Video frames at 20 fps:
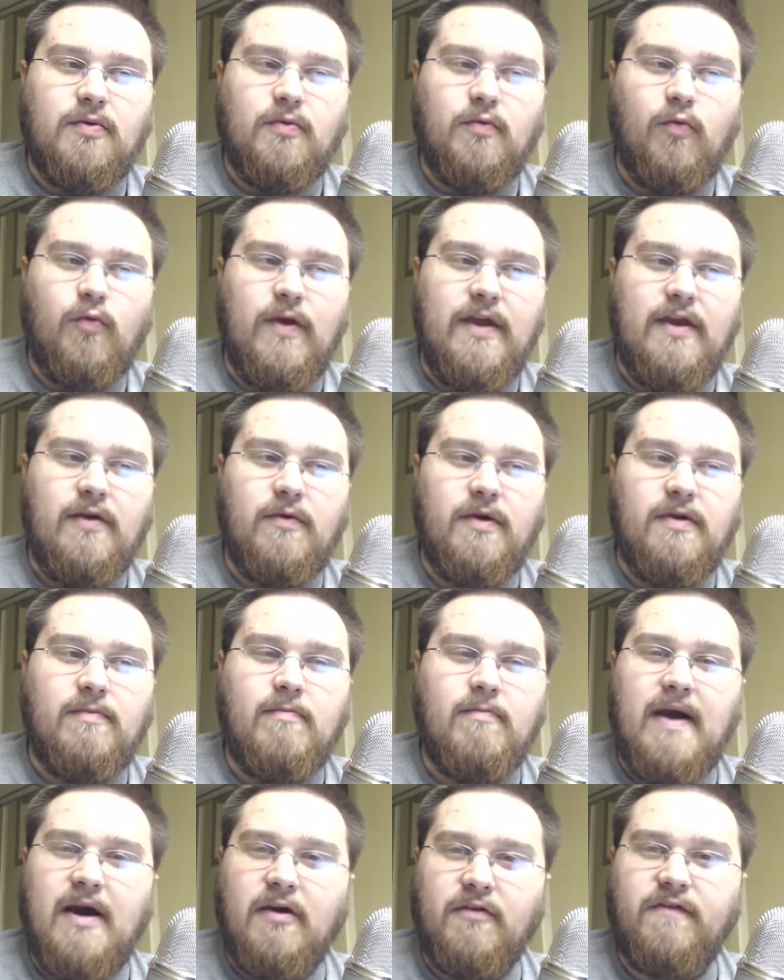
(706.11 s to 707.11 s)
we would
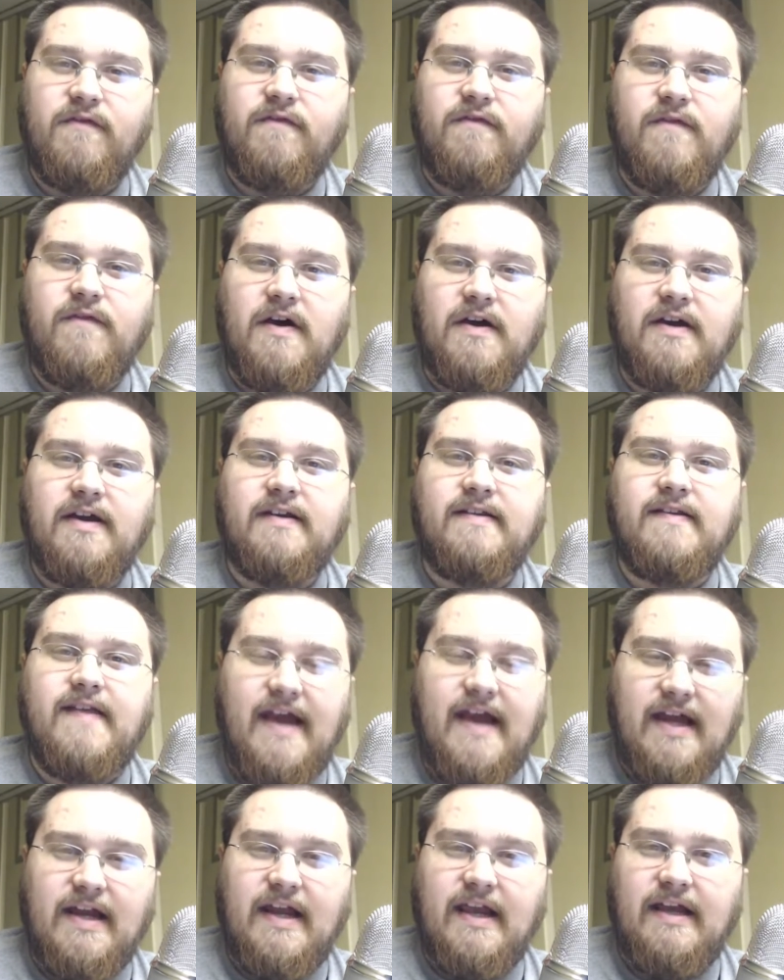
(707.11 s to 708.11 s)
mouth fuck
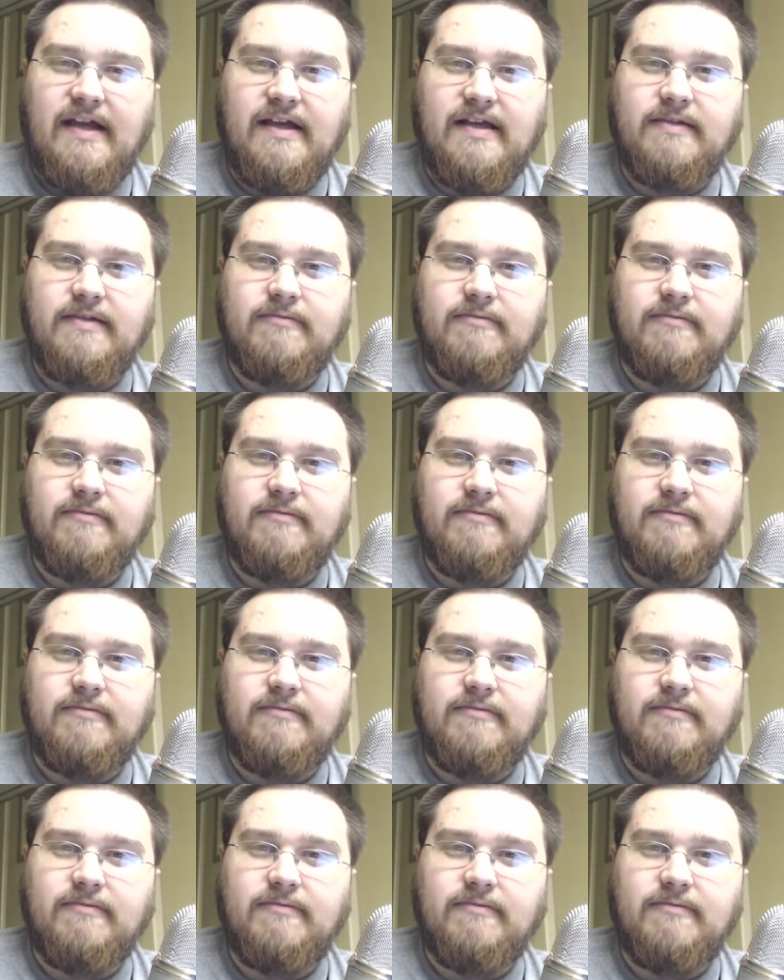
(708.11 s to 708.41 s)
Teddy.